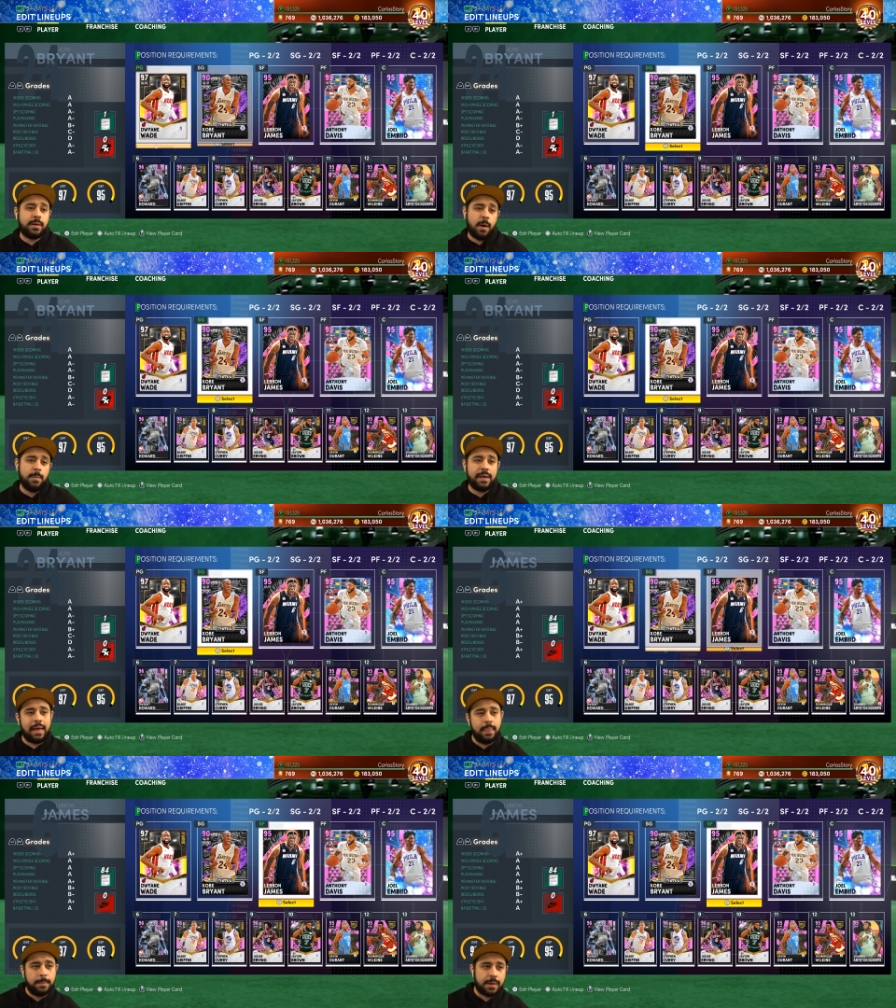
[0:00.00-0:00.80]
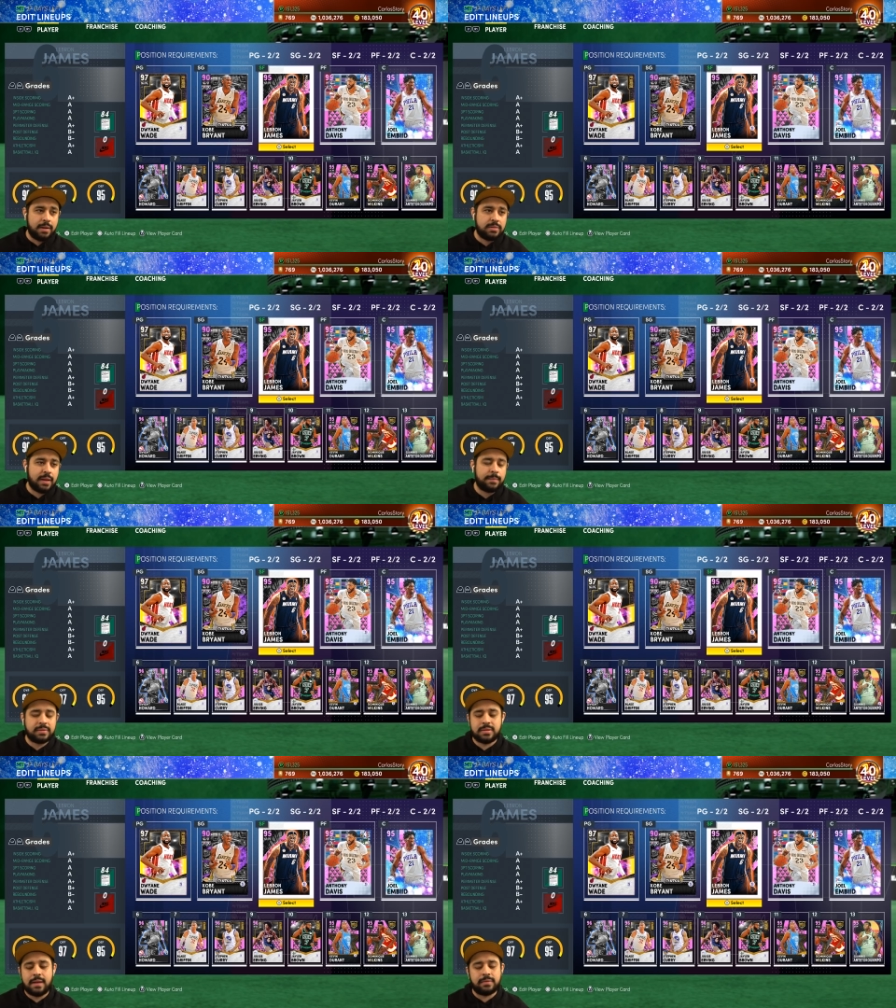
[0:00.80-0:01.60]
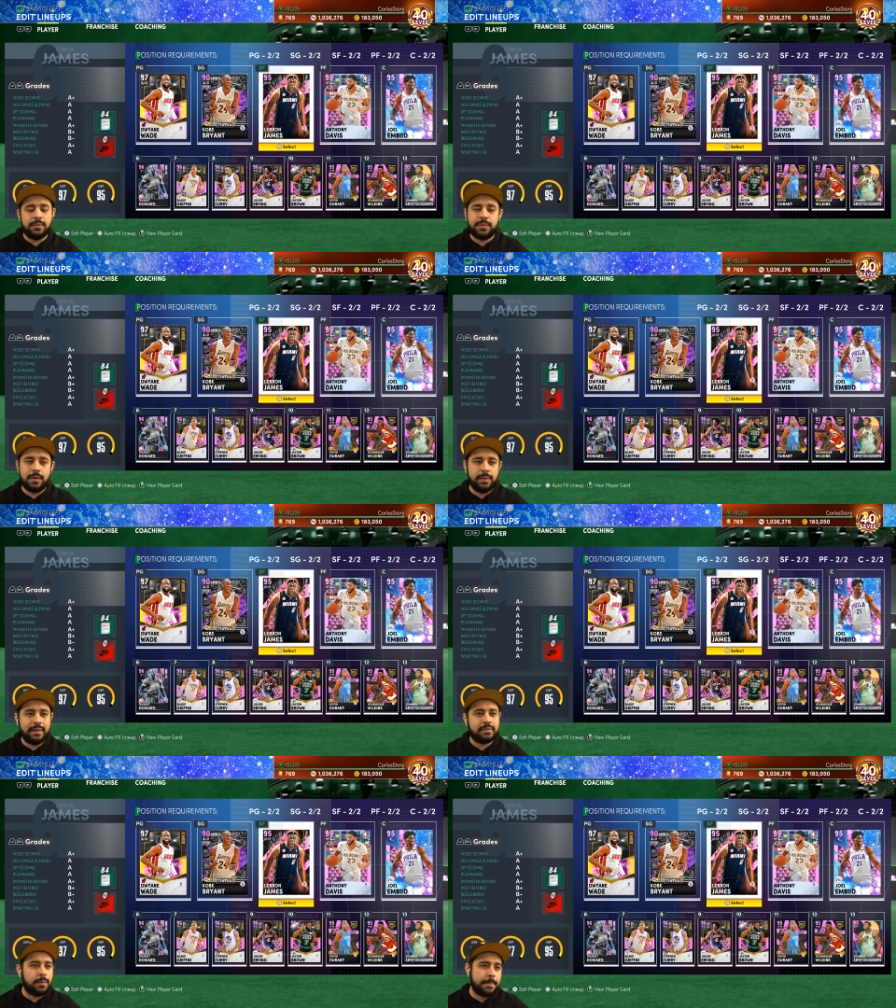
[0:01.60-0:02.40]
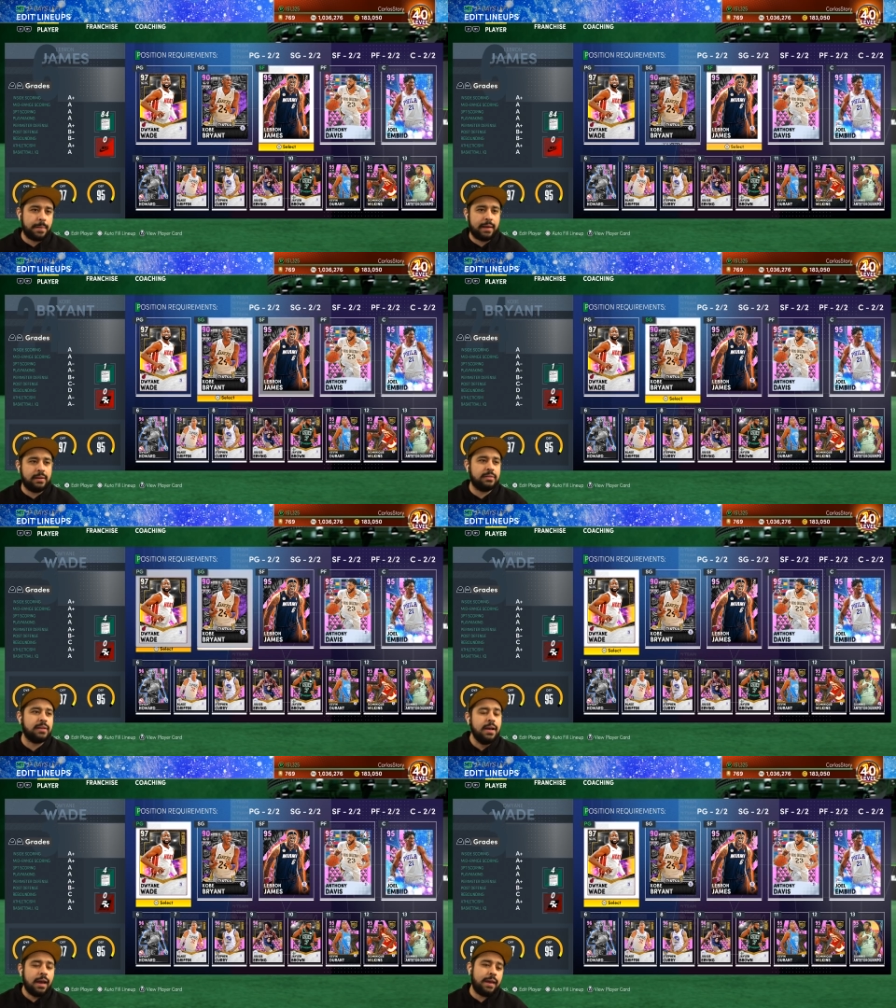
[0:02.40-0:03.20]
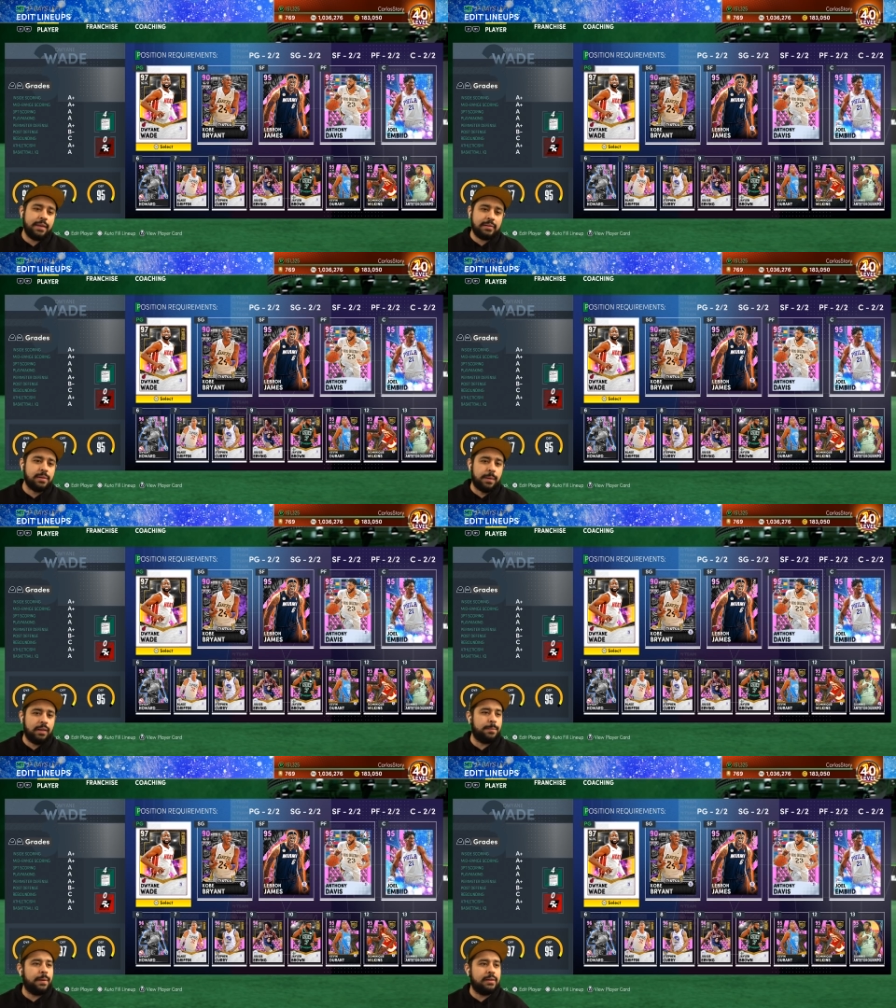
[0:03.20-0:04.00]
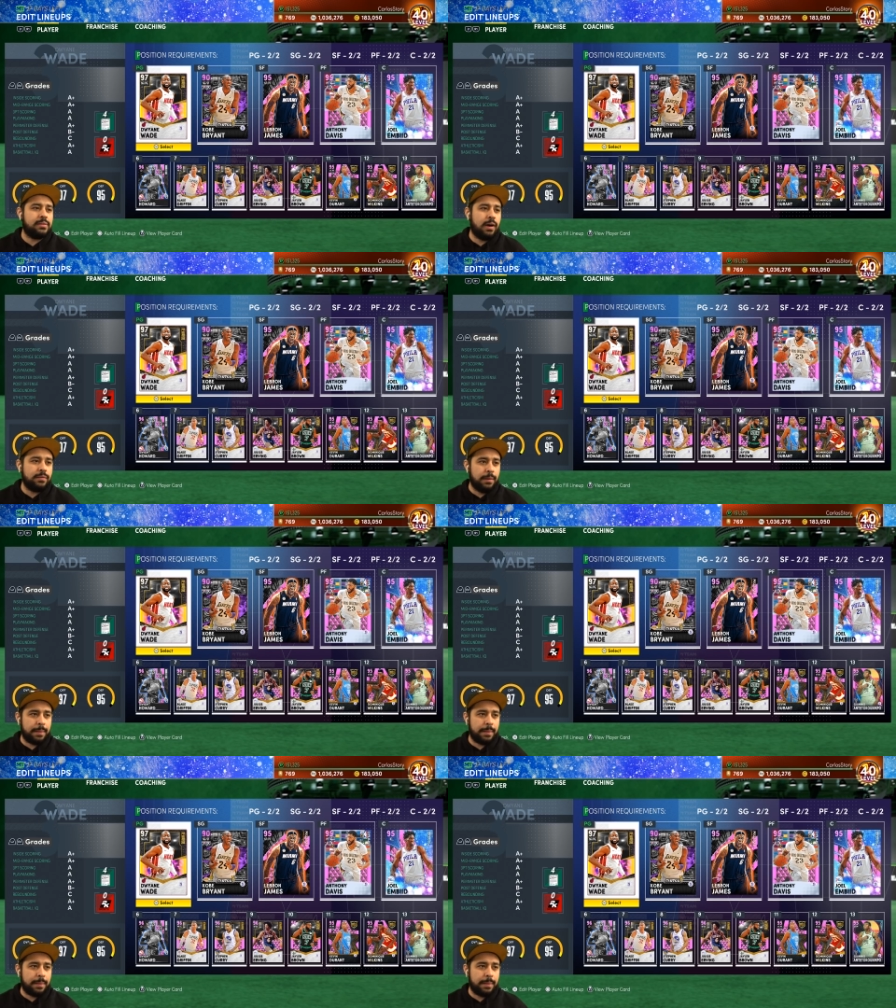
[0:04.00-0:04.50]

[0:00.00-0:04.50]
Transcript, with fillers: in Kobe and LeBron James just to have some fun with these three players. And then some other players too off